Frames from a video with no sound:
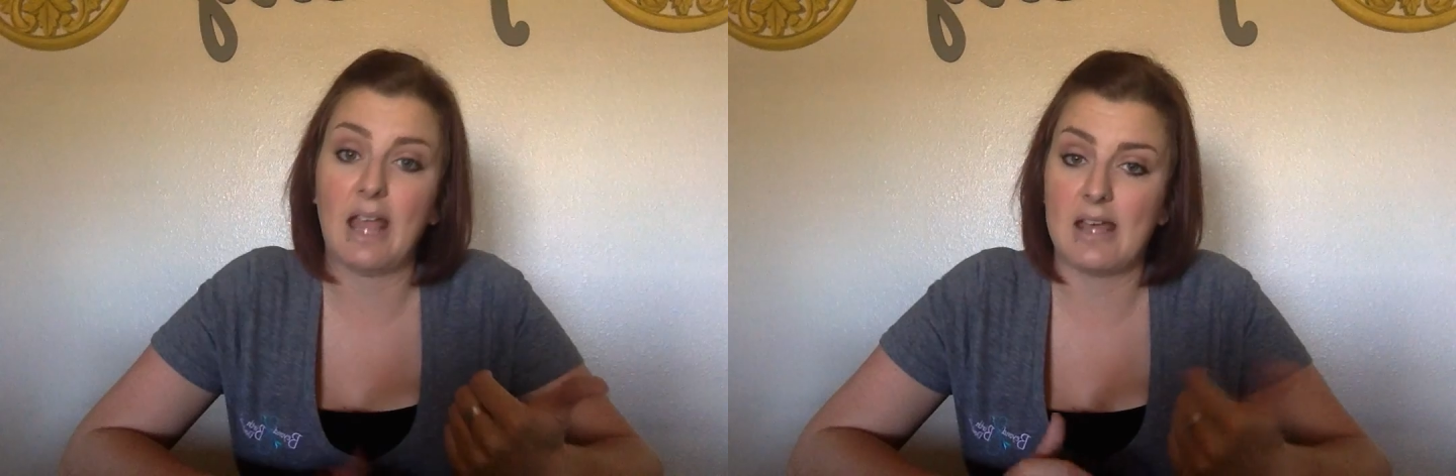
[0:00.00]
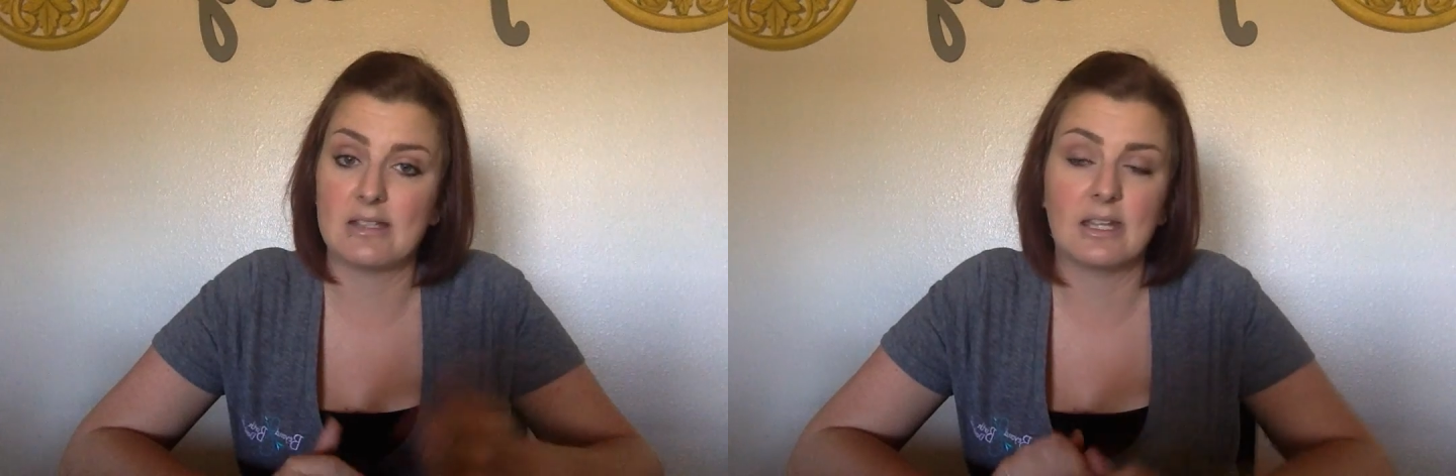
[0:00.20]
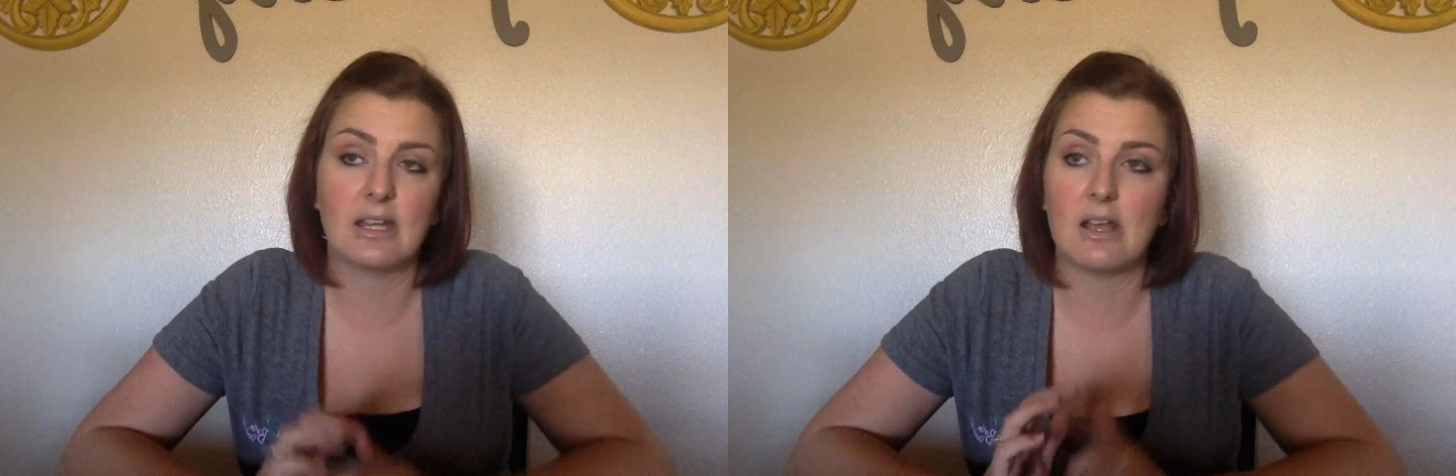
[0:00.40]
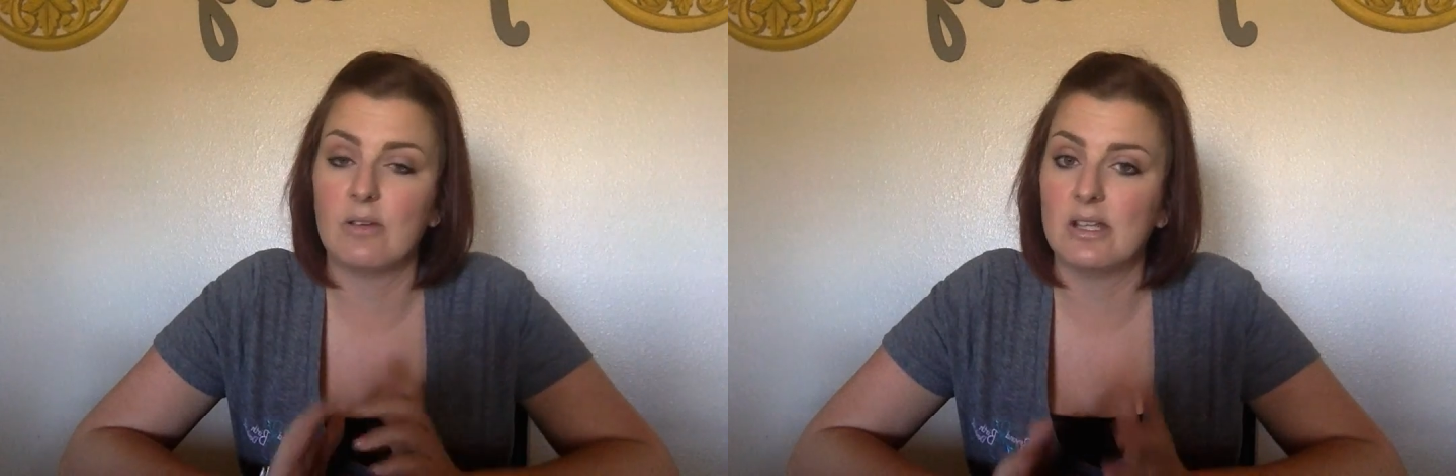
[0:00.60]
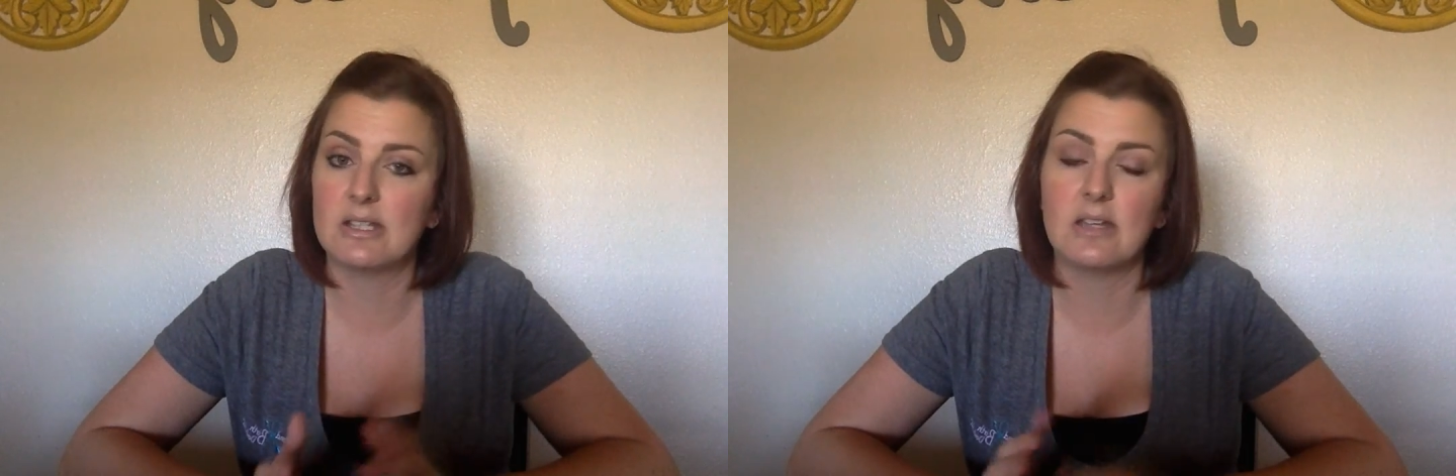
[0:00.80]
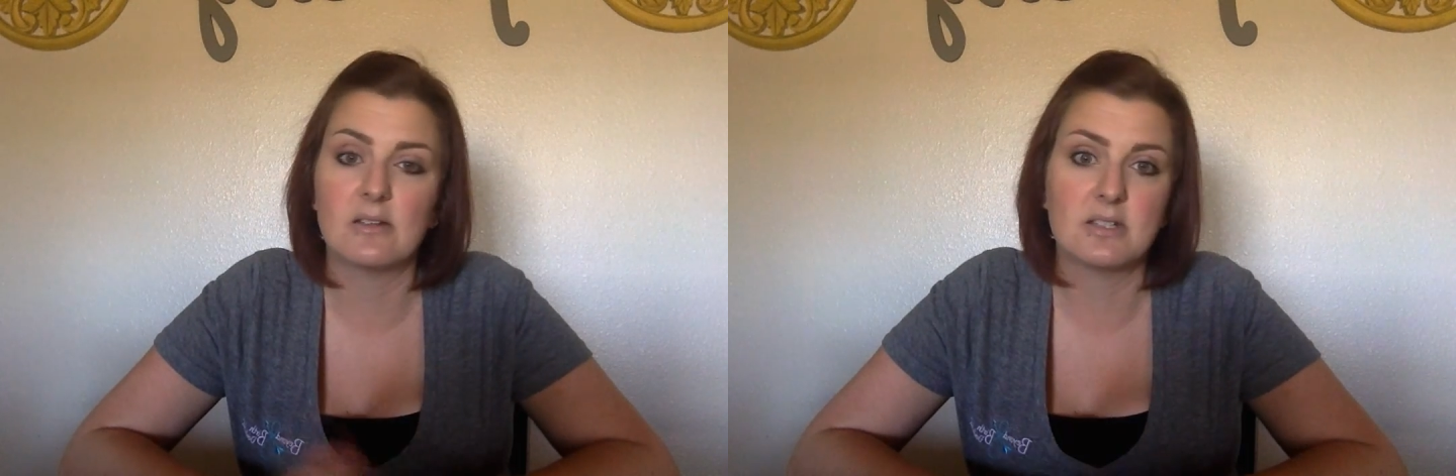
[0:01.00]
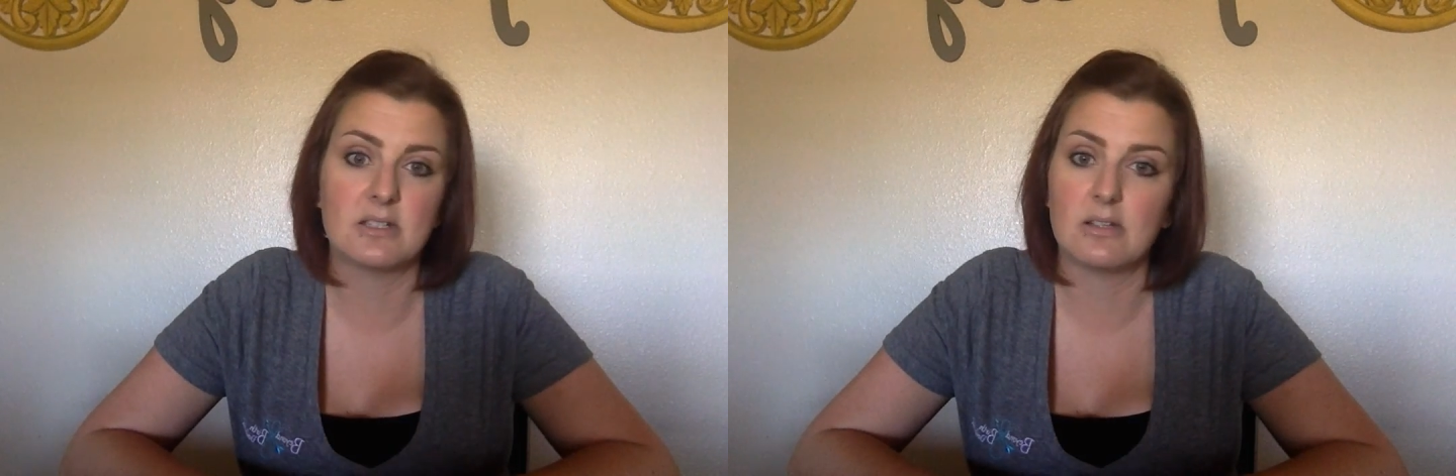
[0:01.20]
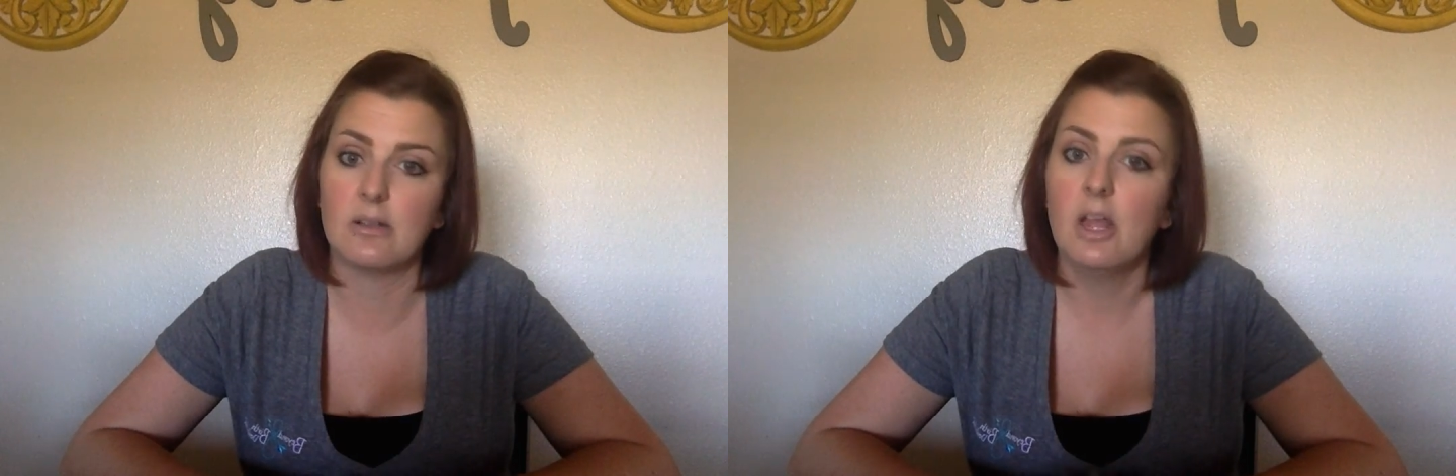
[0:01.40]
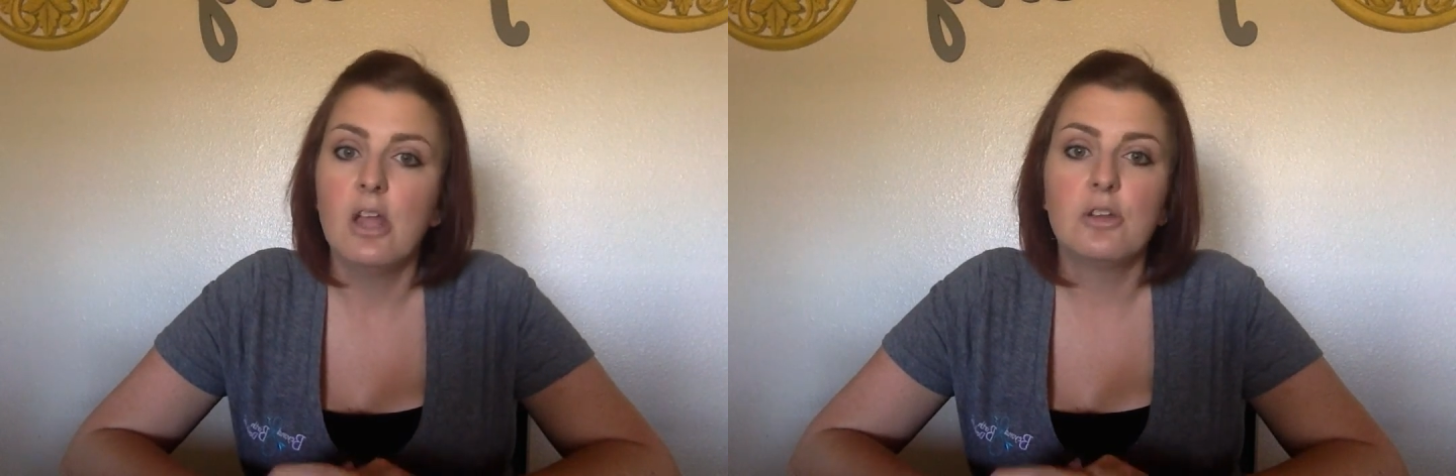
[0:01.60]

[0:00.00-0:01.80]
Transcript: gas to get out, because here's the deal.